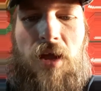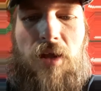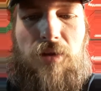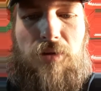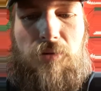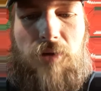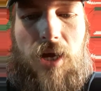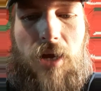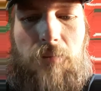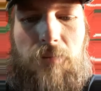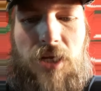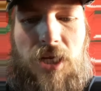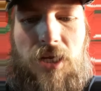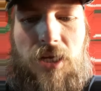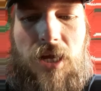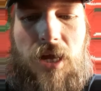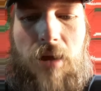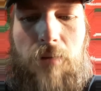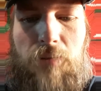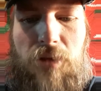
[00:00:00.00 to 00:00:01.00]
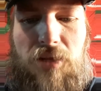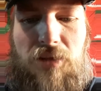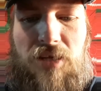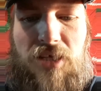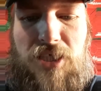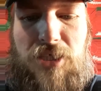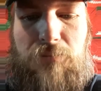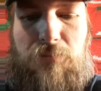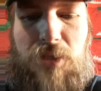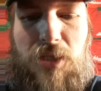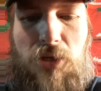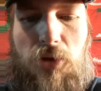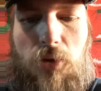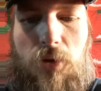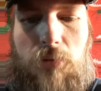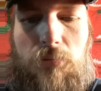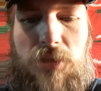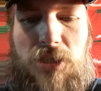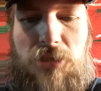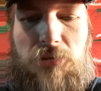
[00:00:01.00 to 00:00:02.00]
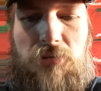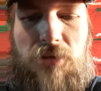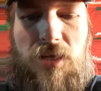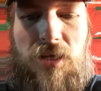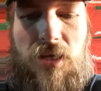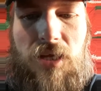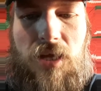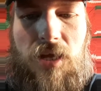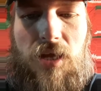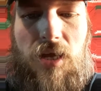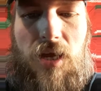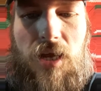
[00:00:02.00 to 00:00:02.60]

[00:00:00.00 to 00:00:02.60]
So comment in the comment section below on what you think.